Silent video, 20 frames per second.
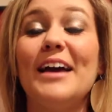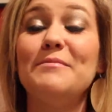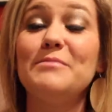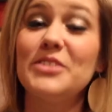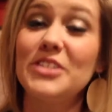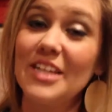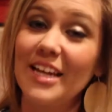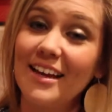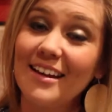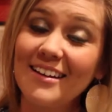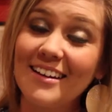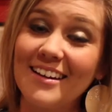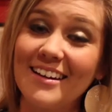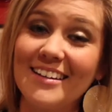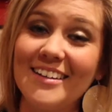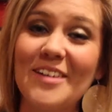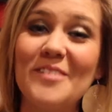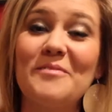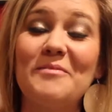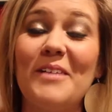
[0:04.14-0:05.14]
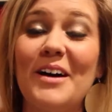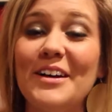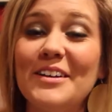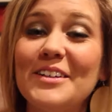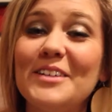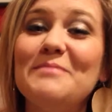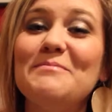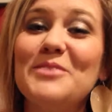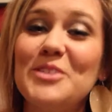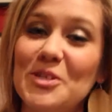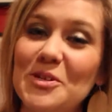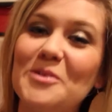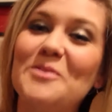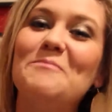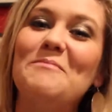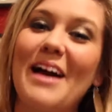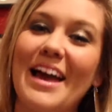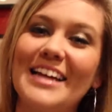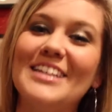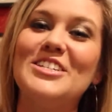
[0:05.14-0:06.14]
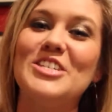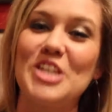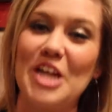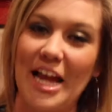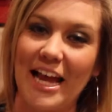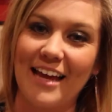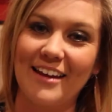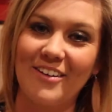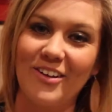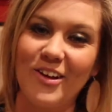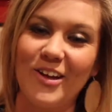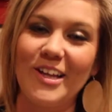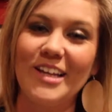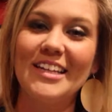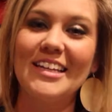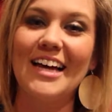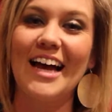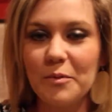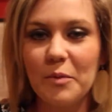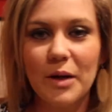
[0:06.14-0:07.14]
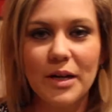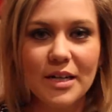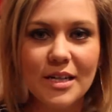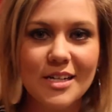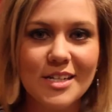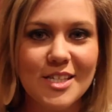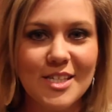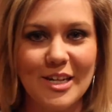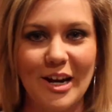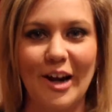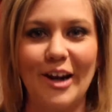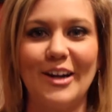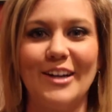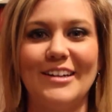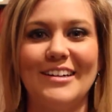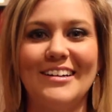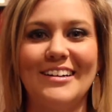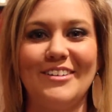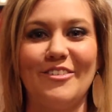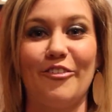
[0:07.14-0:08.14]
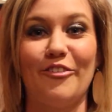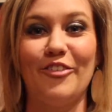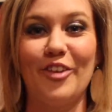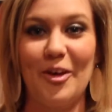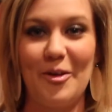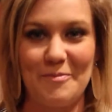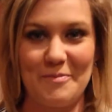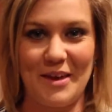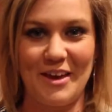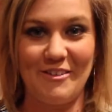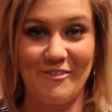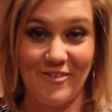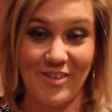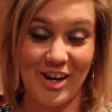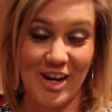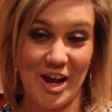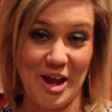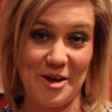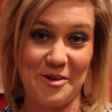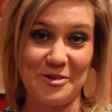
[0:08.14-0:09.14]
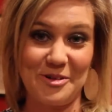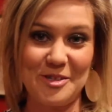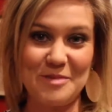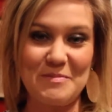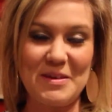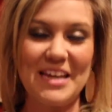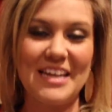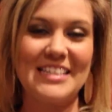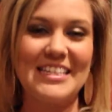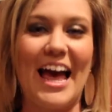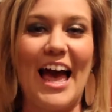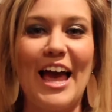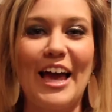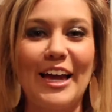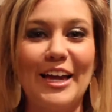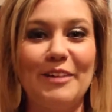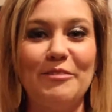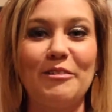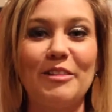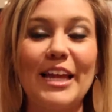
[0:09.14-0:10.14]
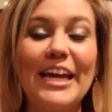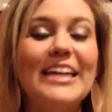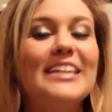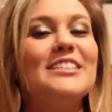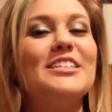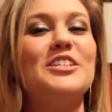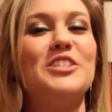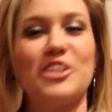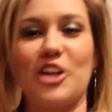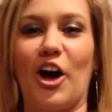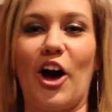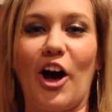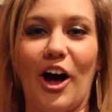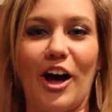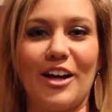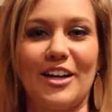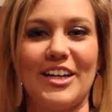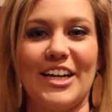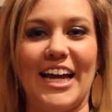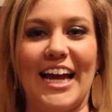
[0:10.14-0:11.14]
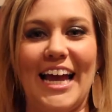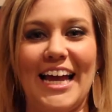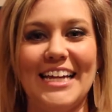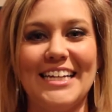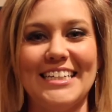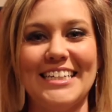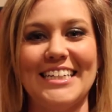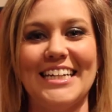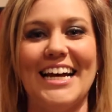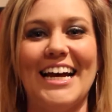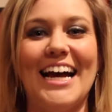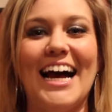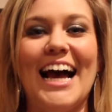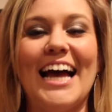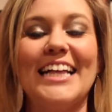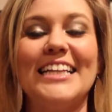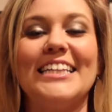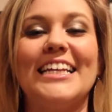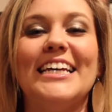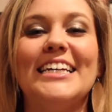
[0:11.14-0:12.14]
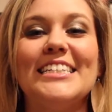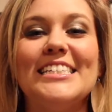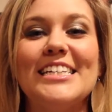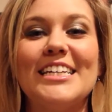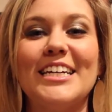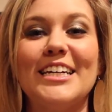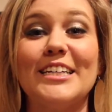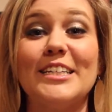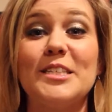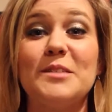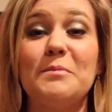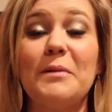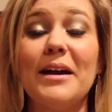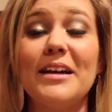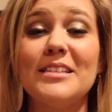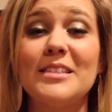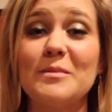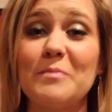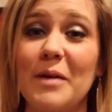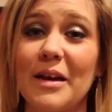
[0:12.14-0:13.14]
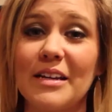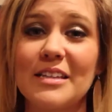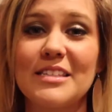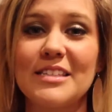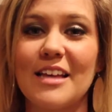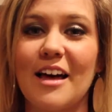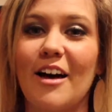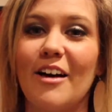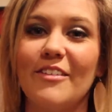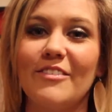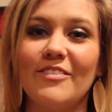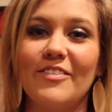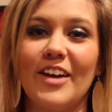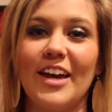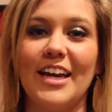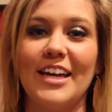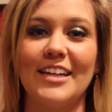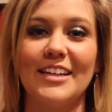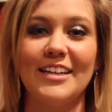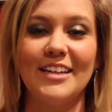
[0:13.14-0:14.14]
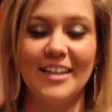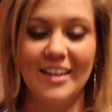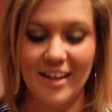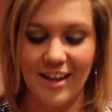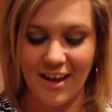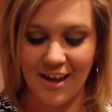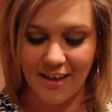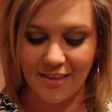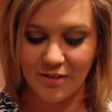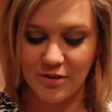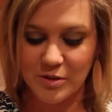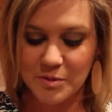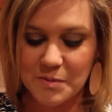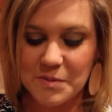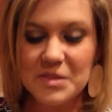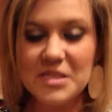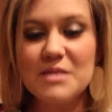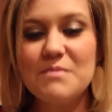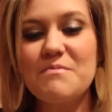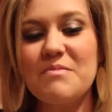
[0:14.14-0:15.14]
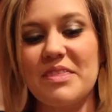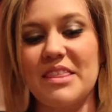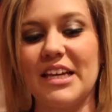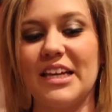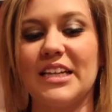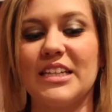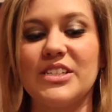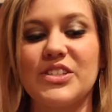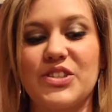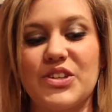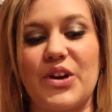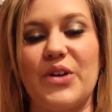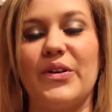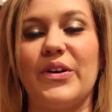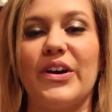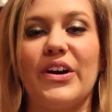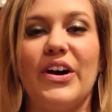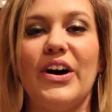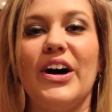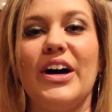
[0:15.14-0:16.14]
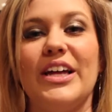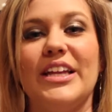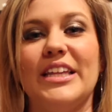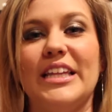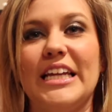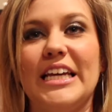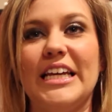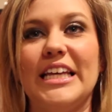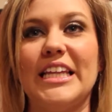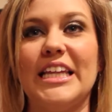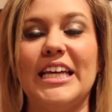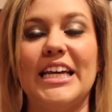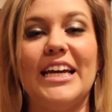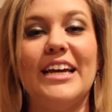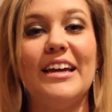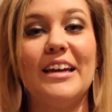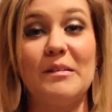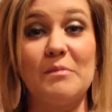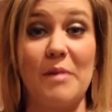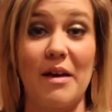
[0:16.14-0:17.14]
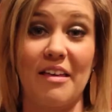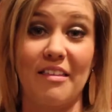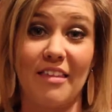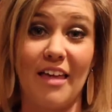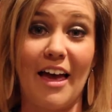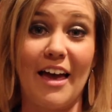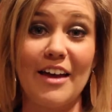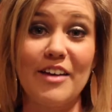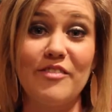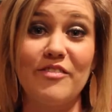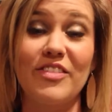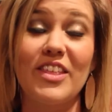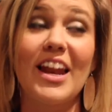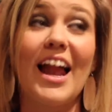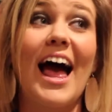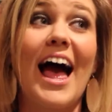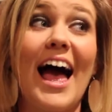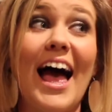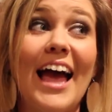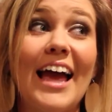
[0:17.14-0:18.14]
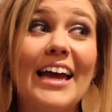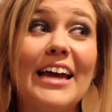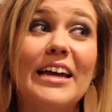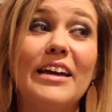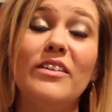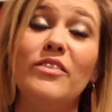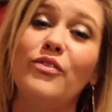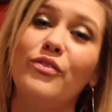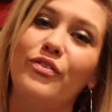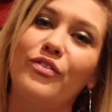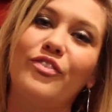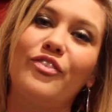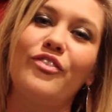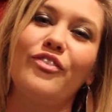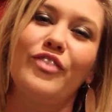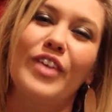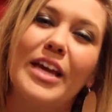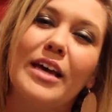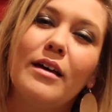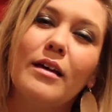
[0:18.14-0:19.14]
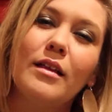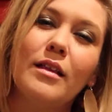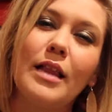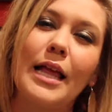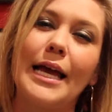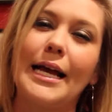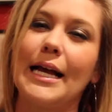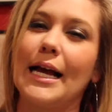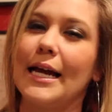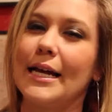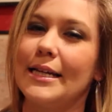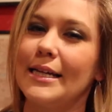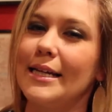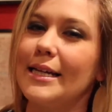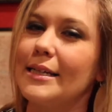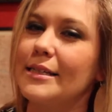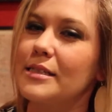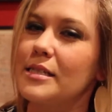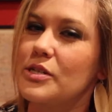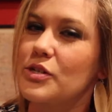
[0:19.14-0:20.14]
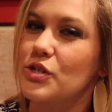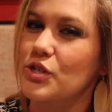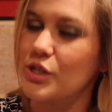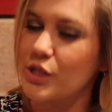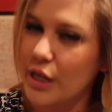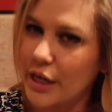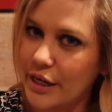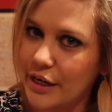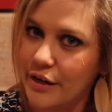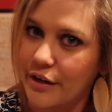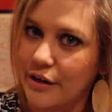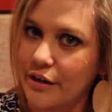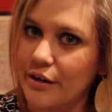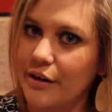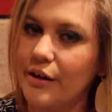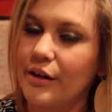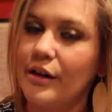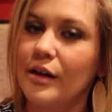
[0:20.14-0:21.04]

I'm Shannon. Welcome to my channel. I wanted to start filming videos because I like to talk and I like to express myself. And there's been some things going on lately in my life that I feel like I need to share.